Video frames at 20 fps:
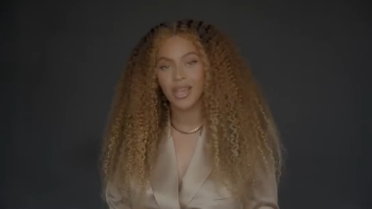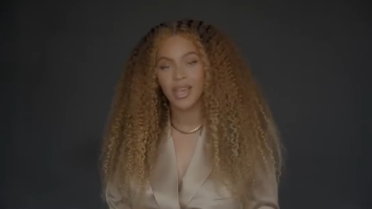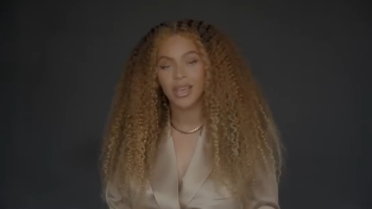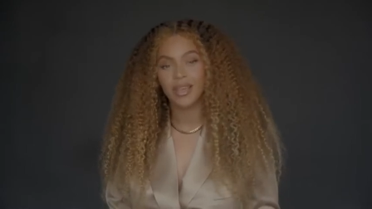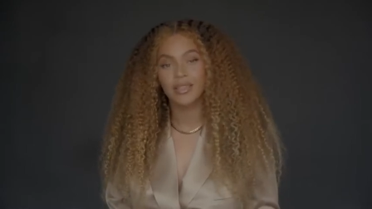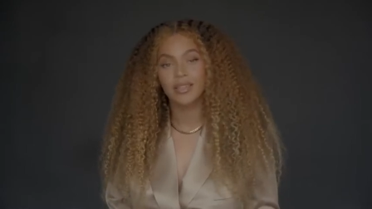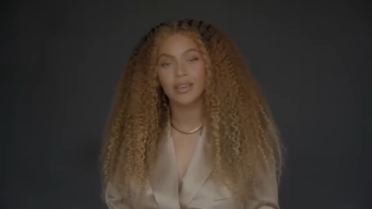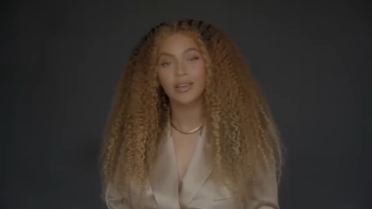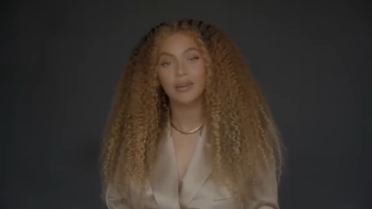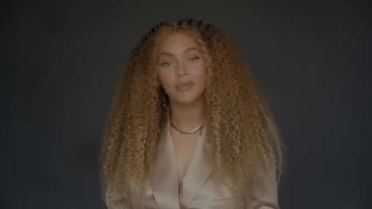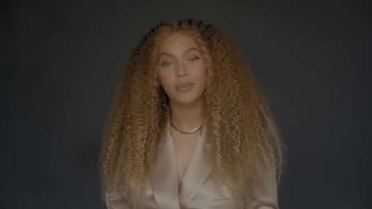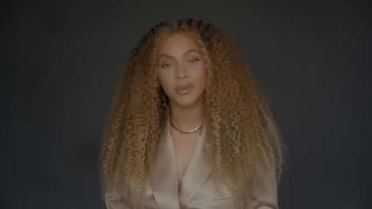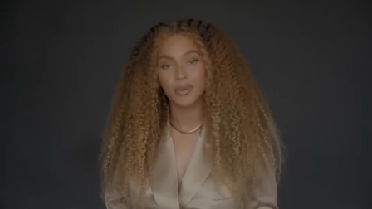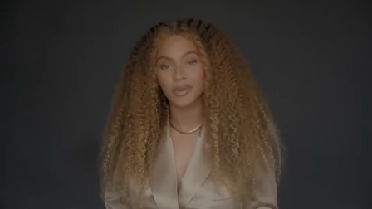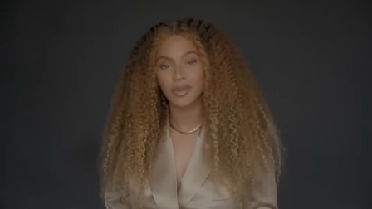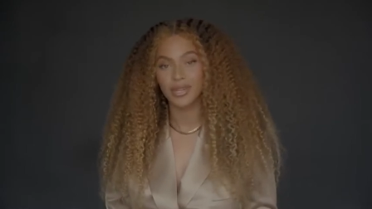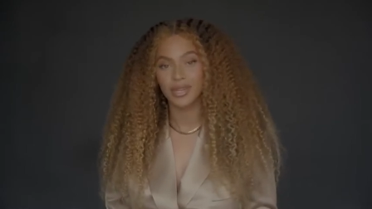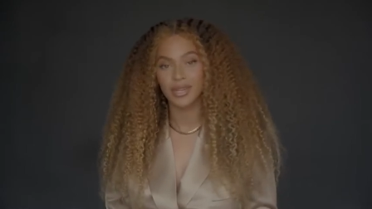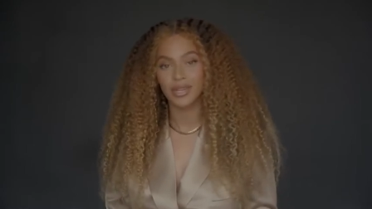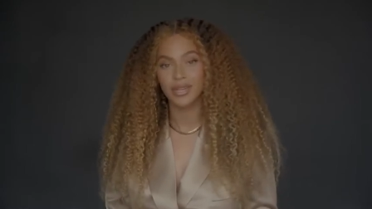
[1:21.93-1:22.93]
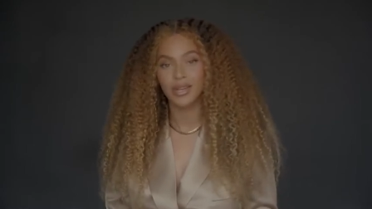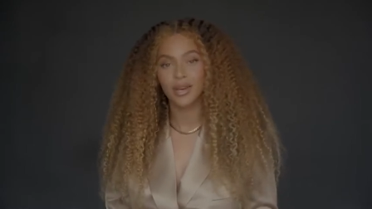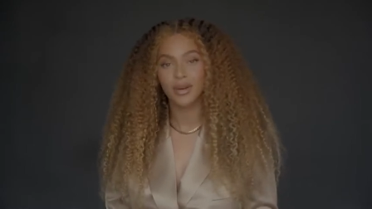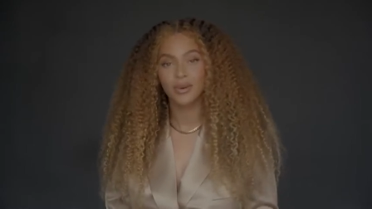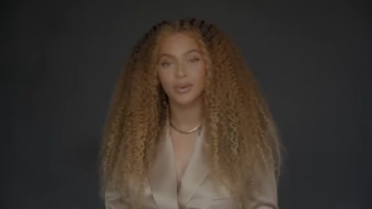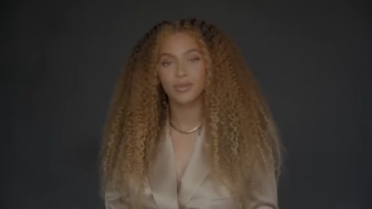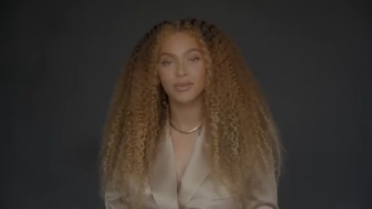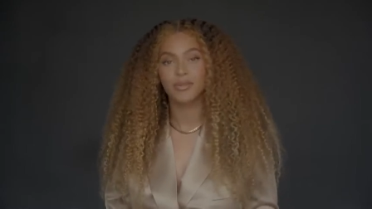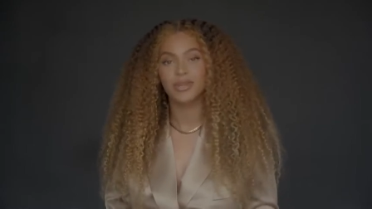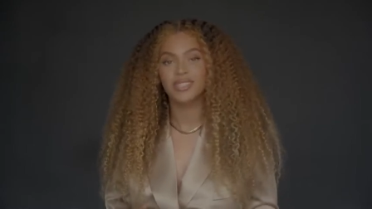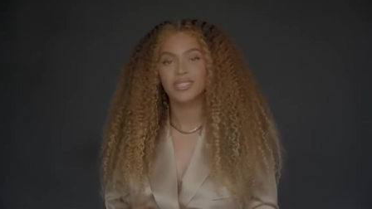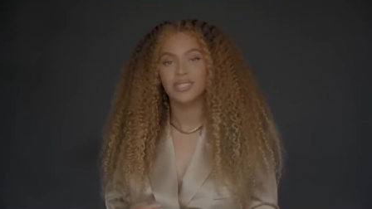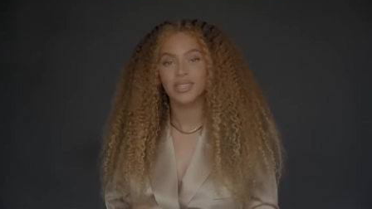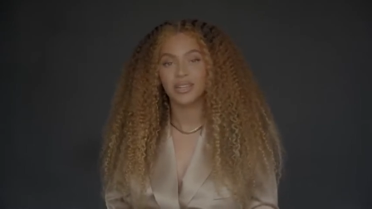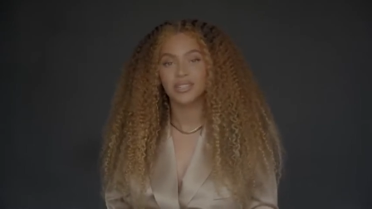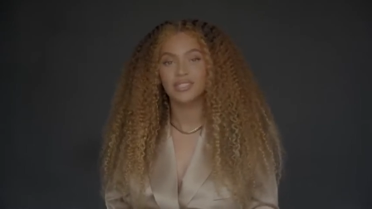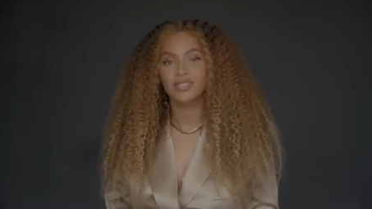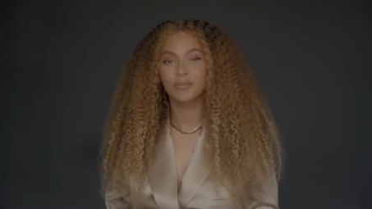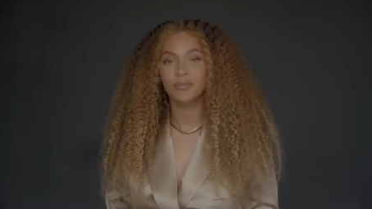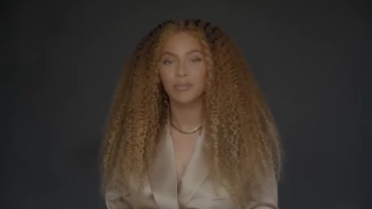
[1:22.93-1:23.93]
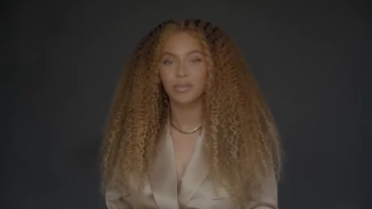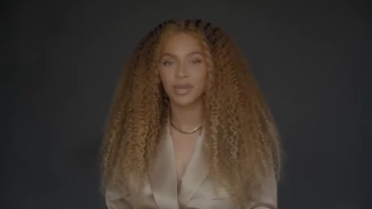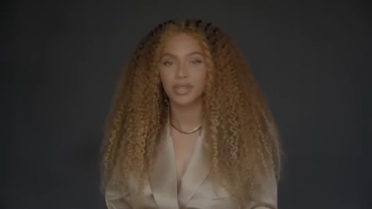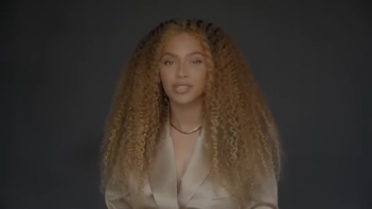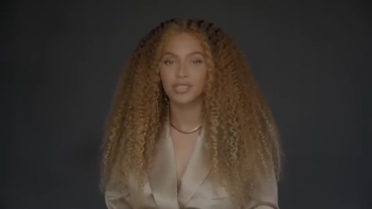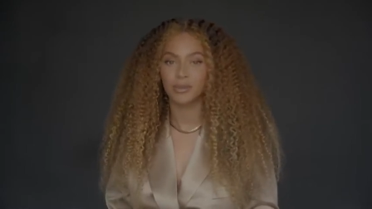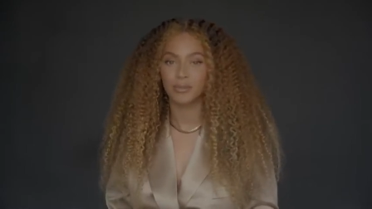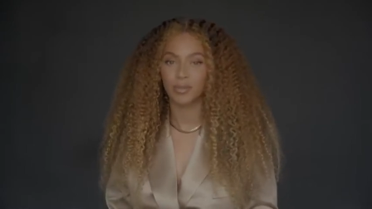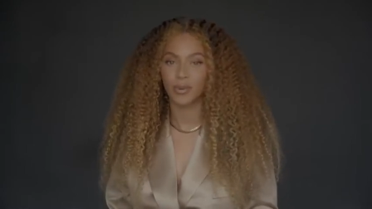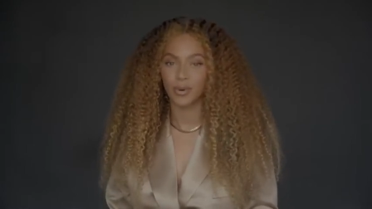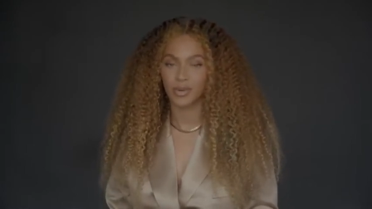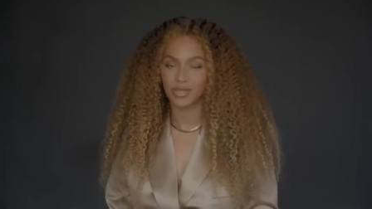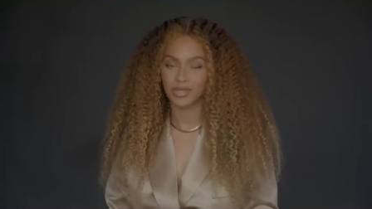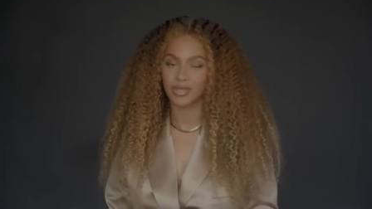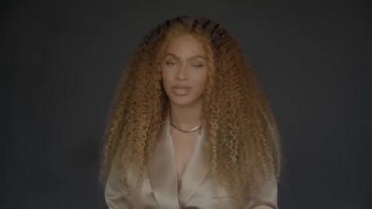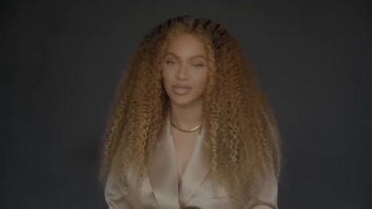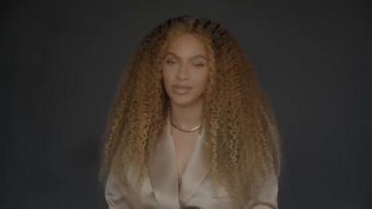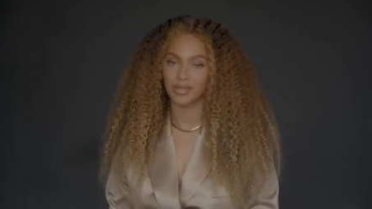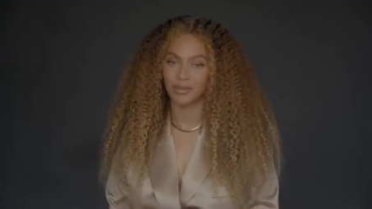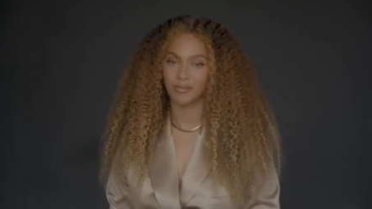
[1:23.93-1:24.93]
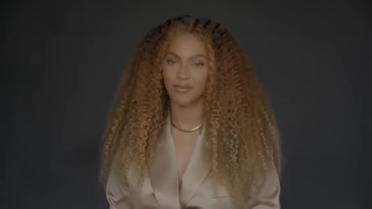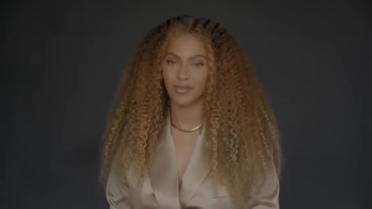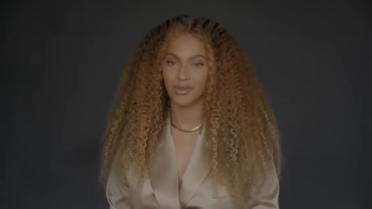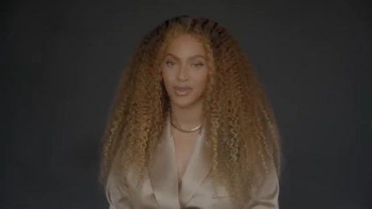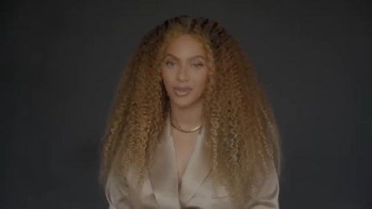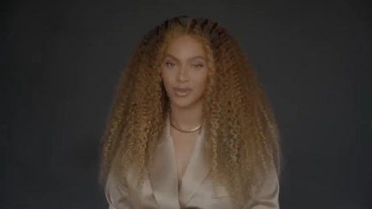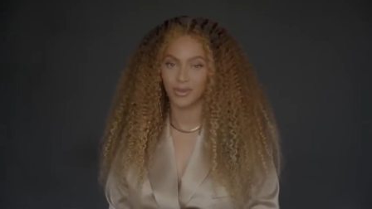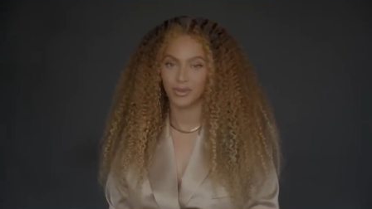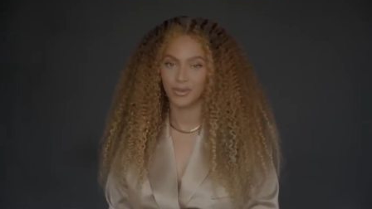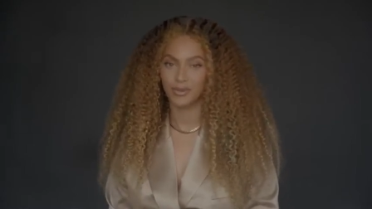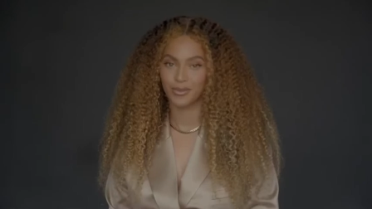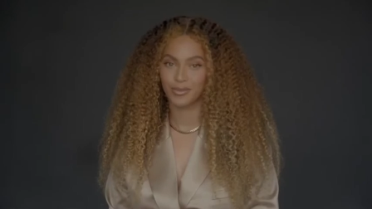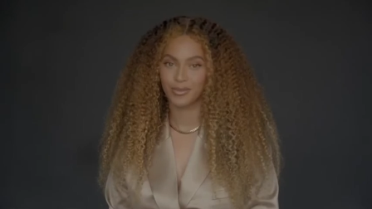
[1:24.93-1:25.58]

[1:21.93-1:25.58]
and the community who's been such a big support system for you.